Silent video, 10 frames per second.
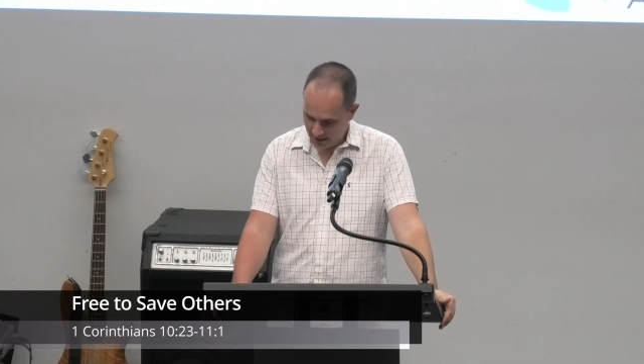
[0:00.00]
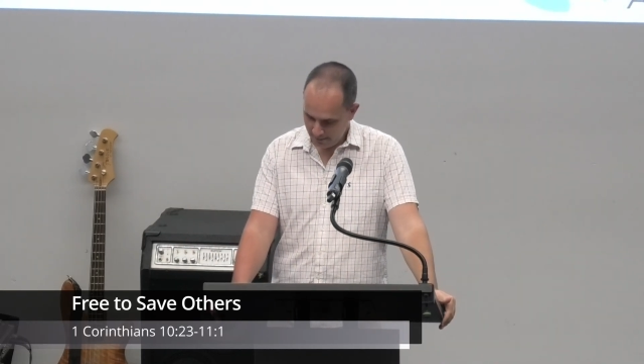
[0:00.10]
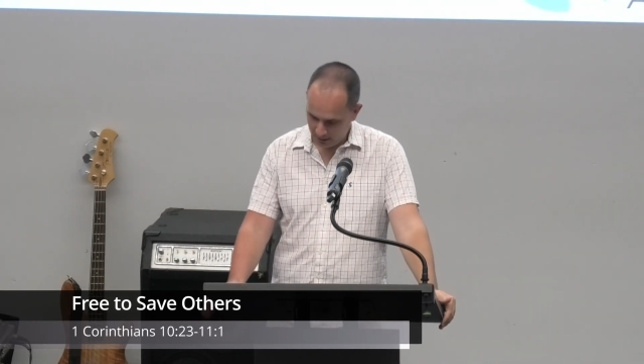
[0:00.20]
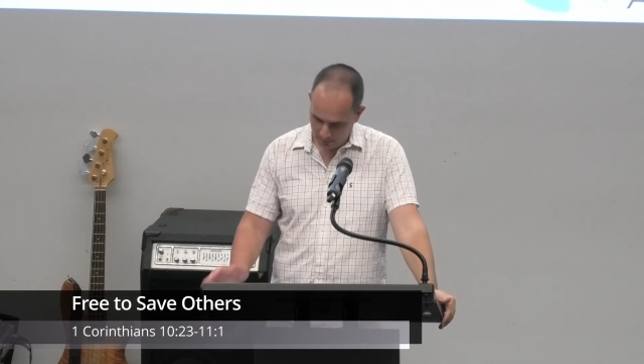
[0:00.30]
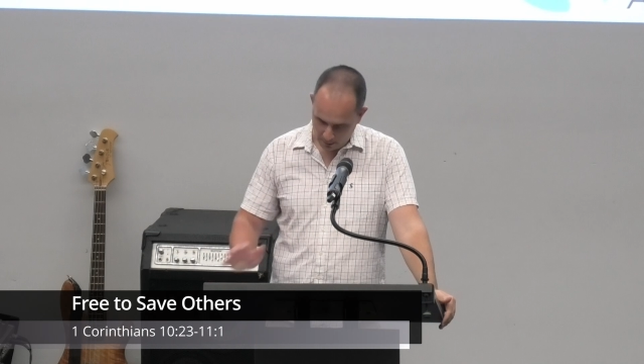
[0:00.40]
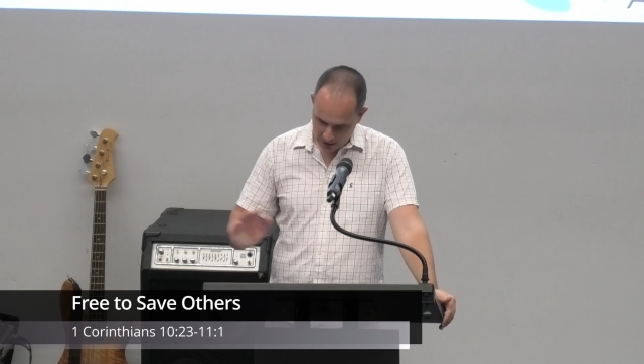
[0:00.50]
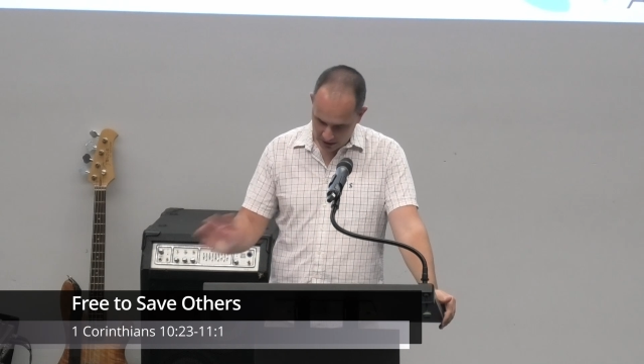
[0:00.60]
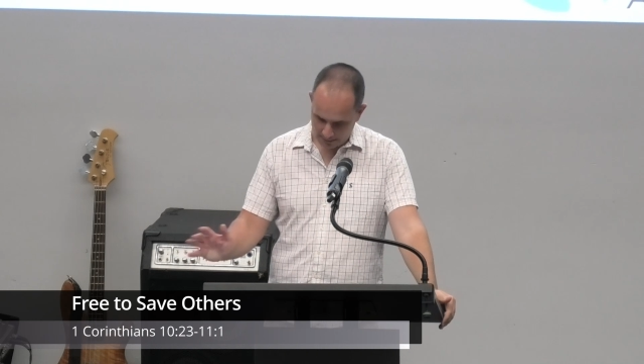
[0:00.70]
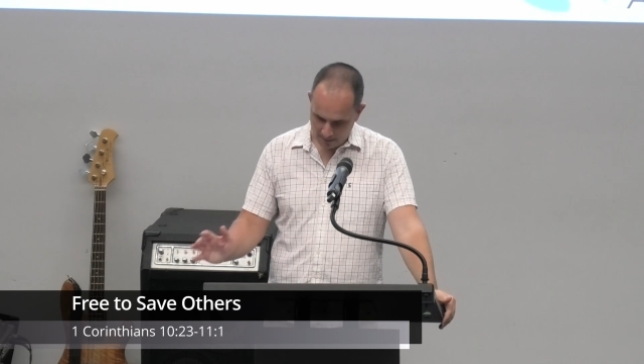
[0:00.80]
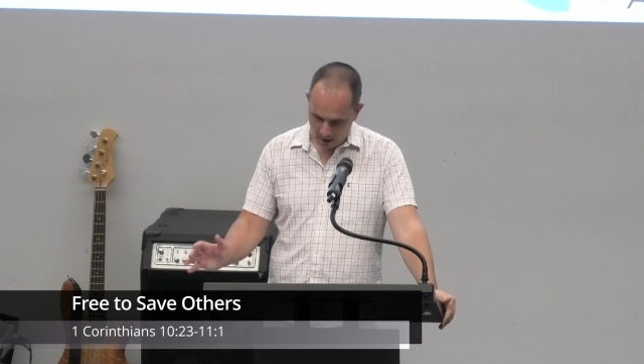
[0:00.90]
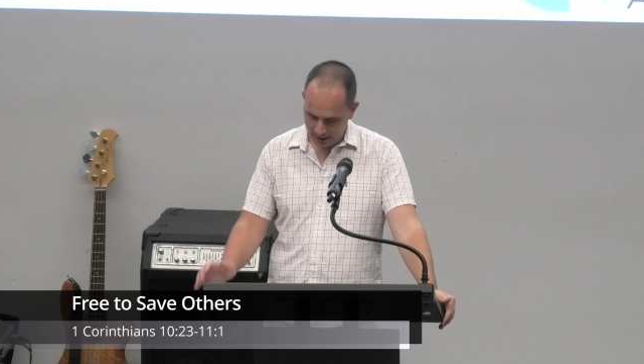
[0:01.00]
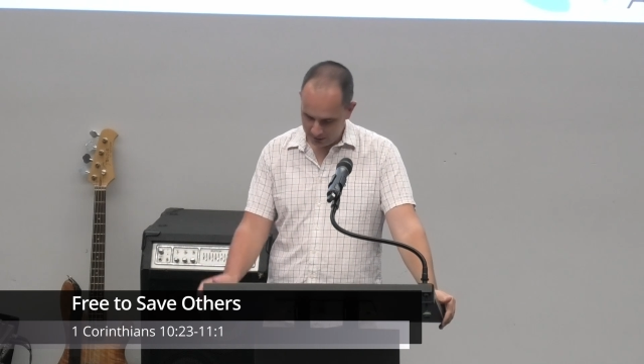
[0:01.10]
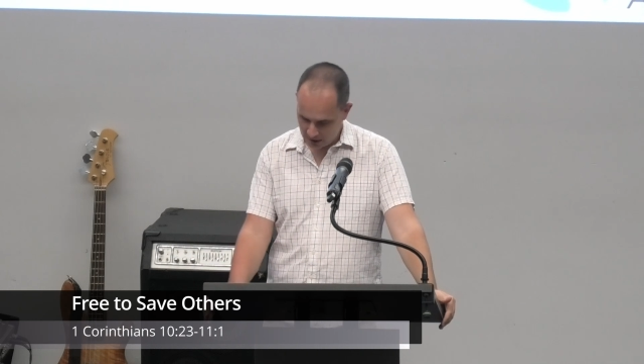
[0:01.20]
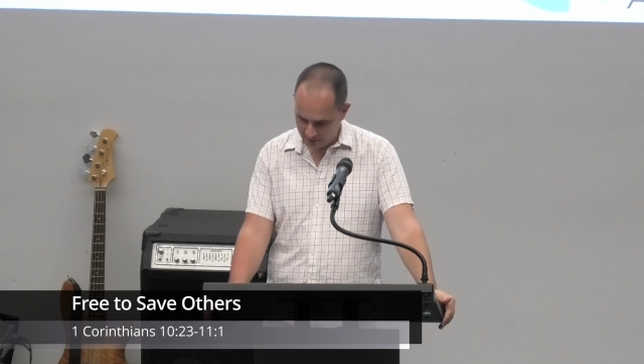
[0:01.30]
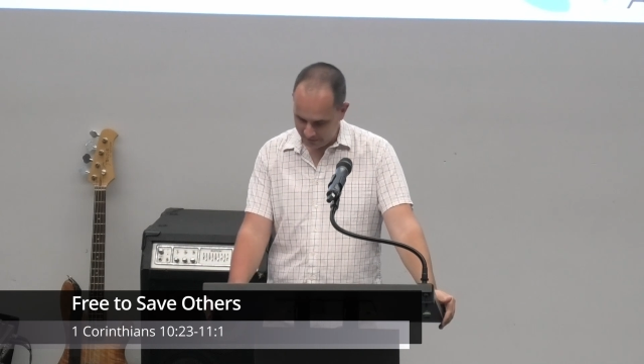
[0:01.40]
but you might want to think about, are you
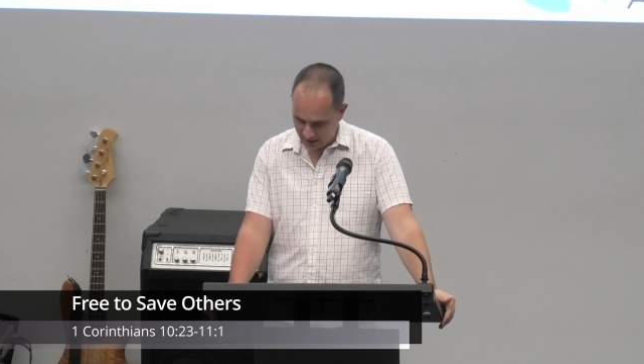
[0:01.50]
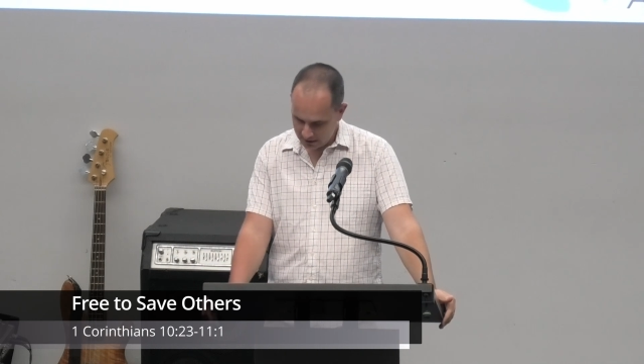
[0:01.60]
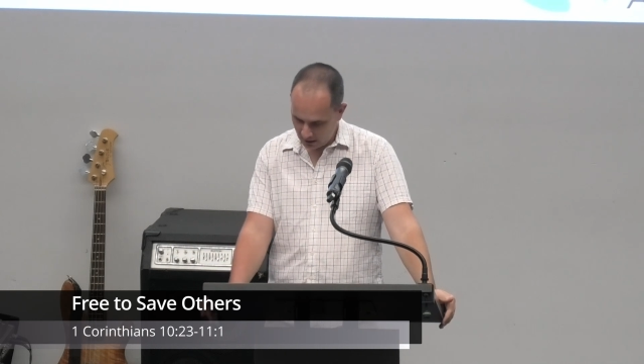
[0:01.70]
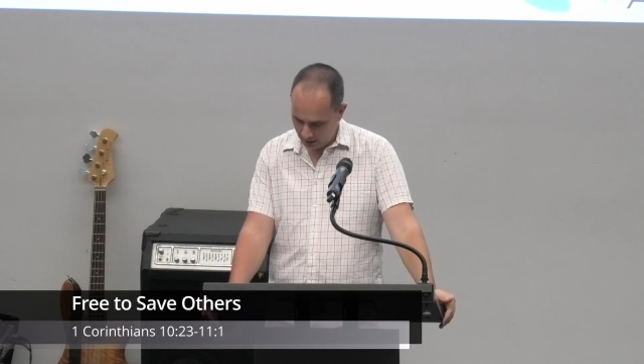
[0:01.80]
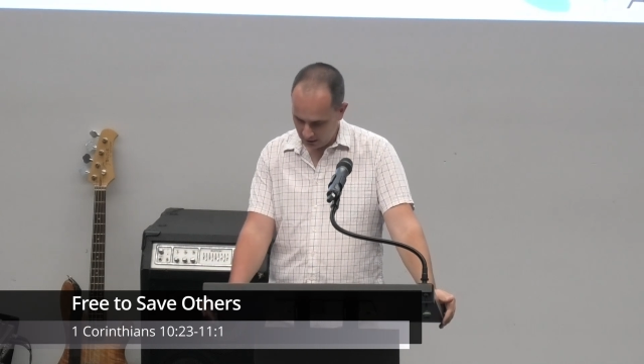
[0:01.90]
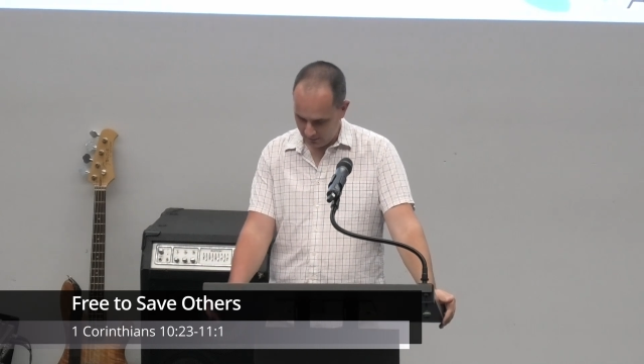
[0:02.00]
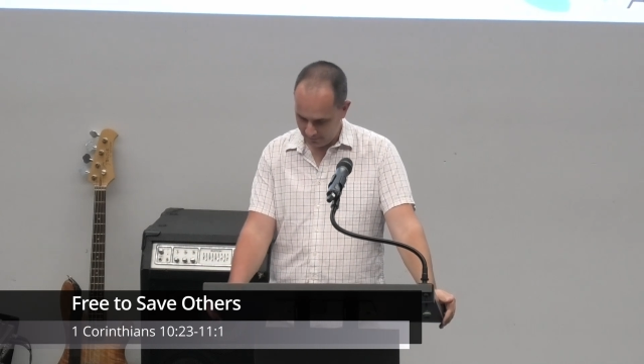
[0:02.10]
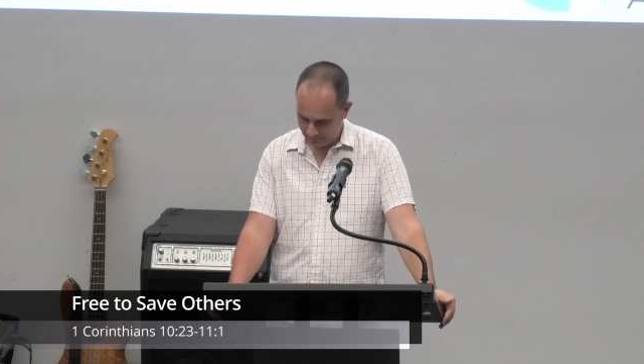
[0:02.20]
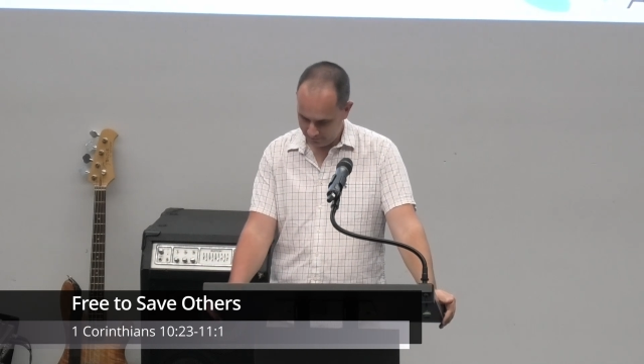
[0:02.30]
serving it as an idol?